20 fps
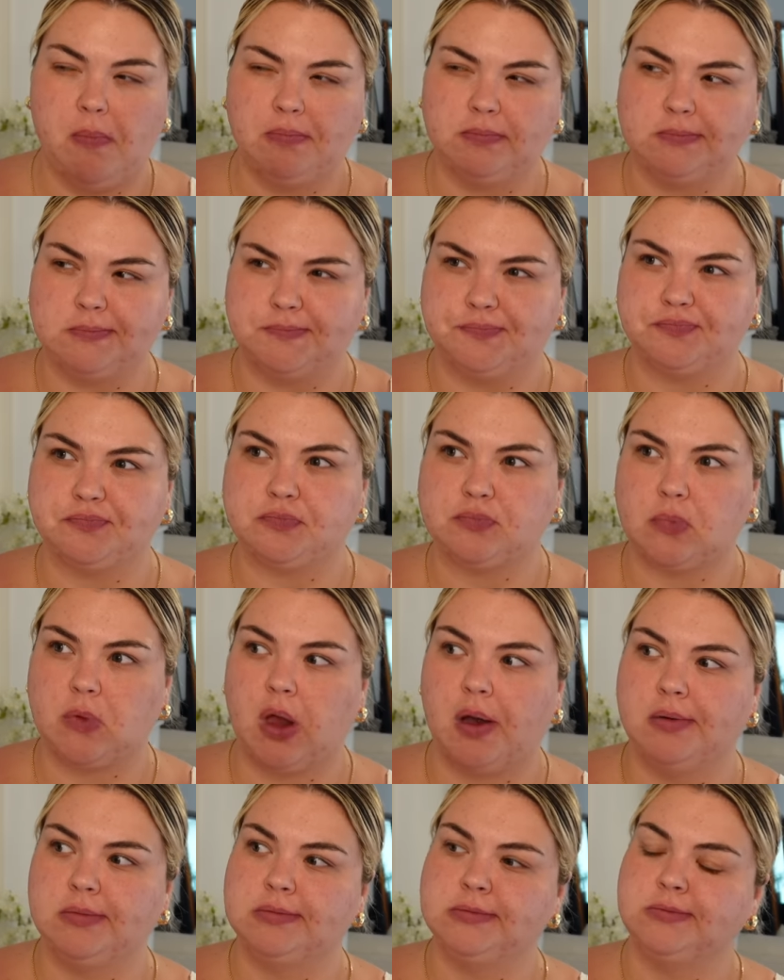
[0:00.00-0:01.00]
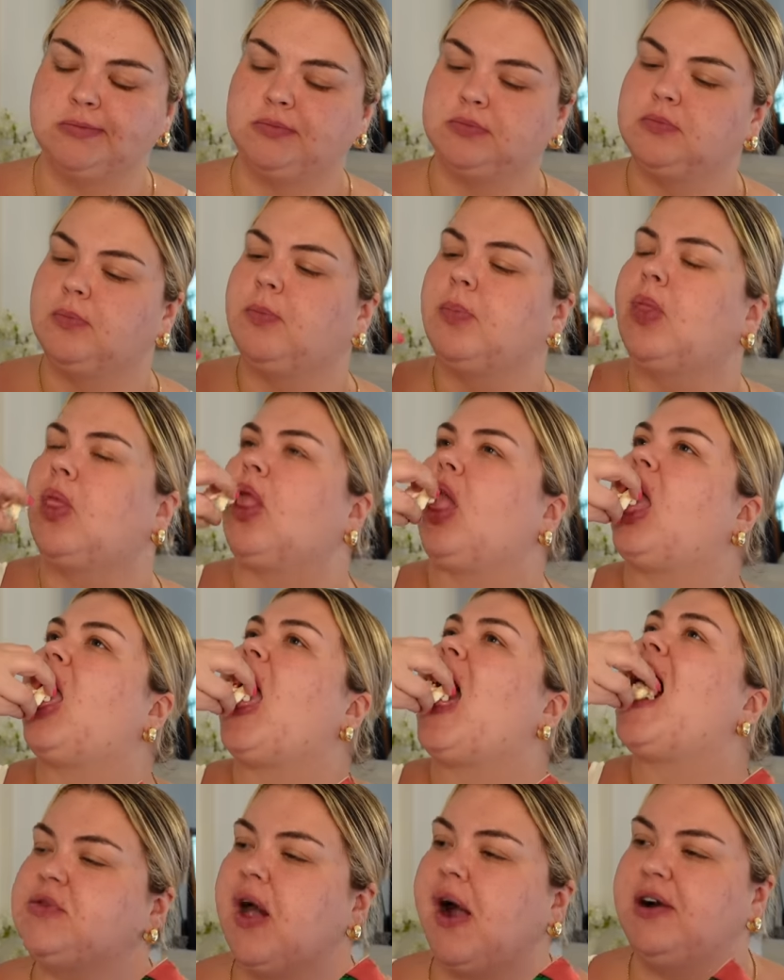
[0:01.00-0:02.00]
Hmm, hmm.
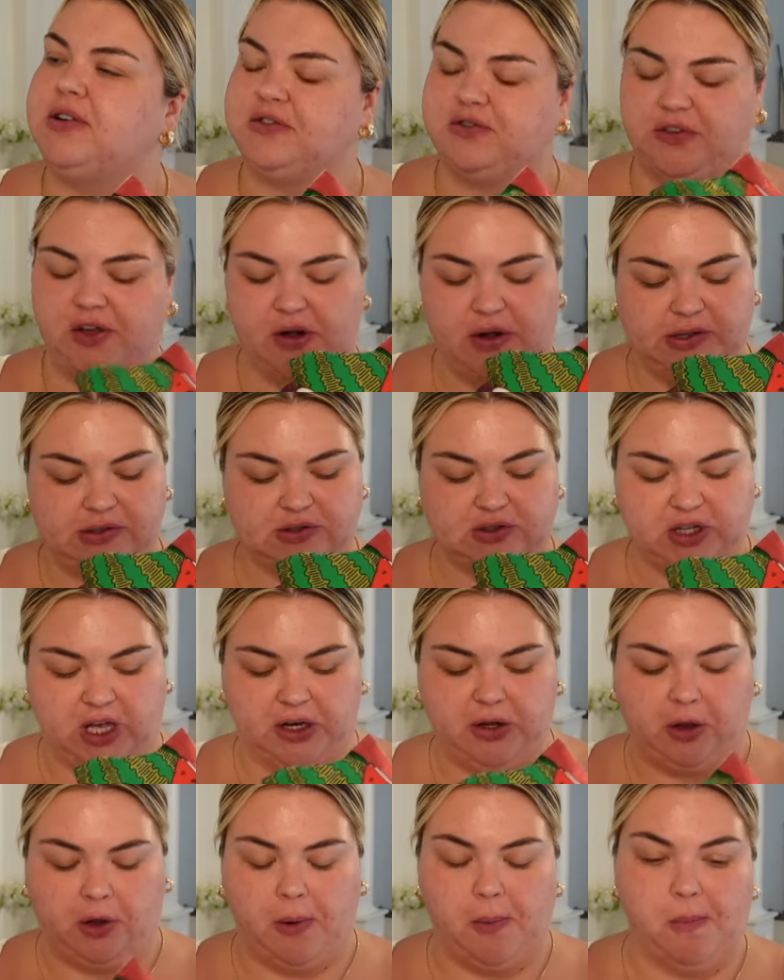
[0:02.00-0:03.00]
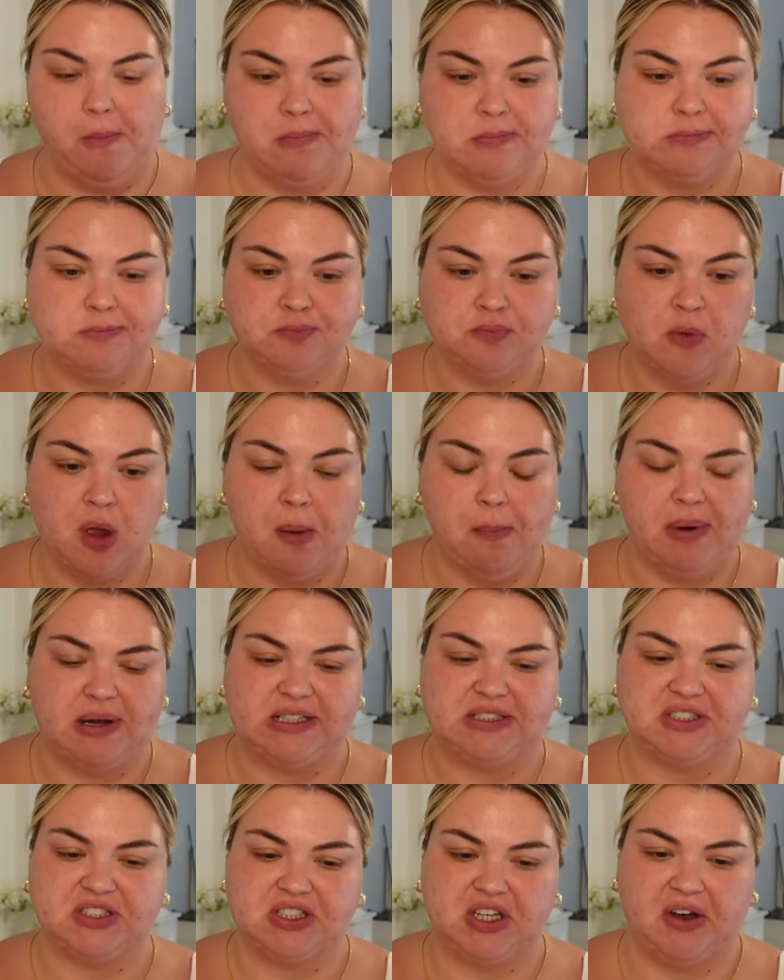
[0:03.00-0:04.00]
It's very subtle, but
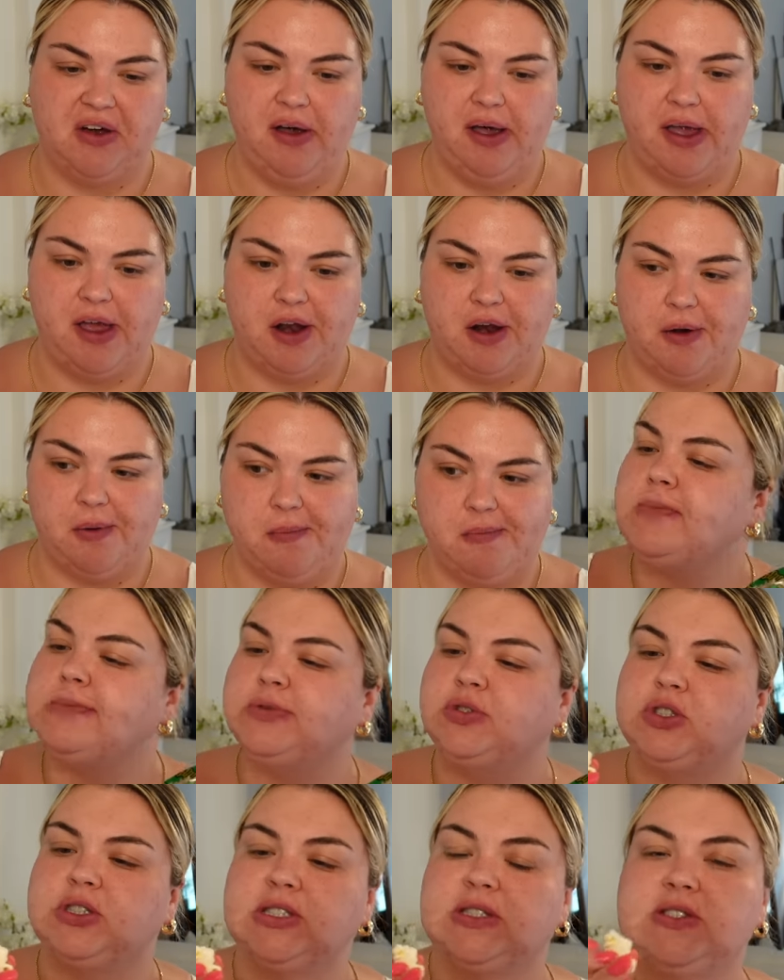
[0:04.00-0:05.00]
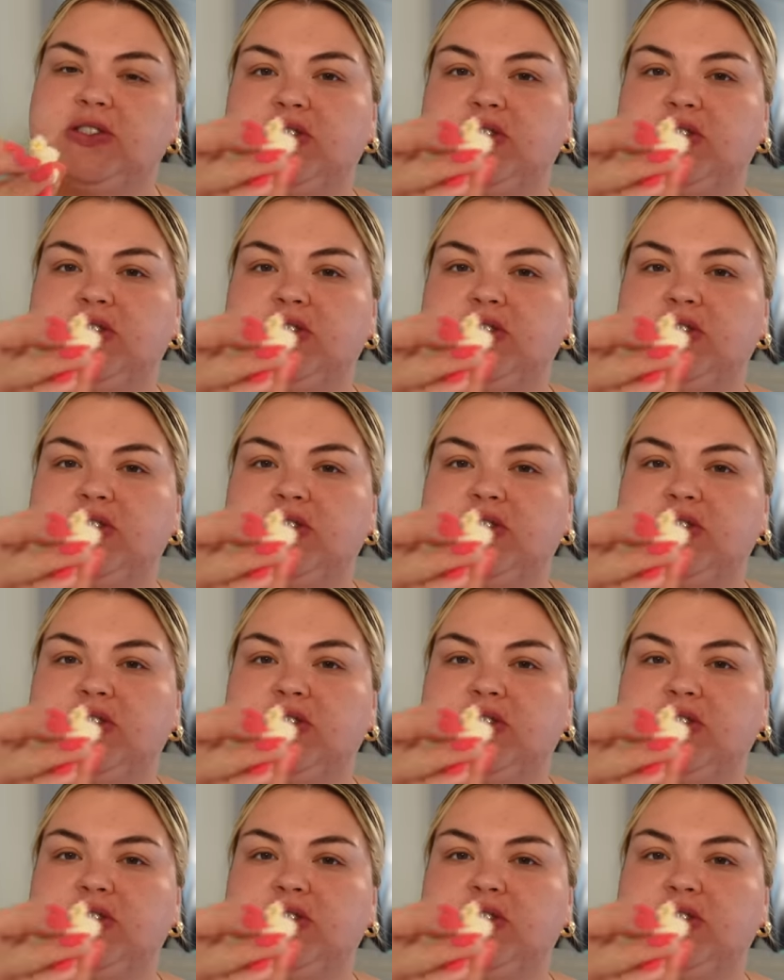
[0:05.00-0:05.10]
it's good. You can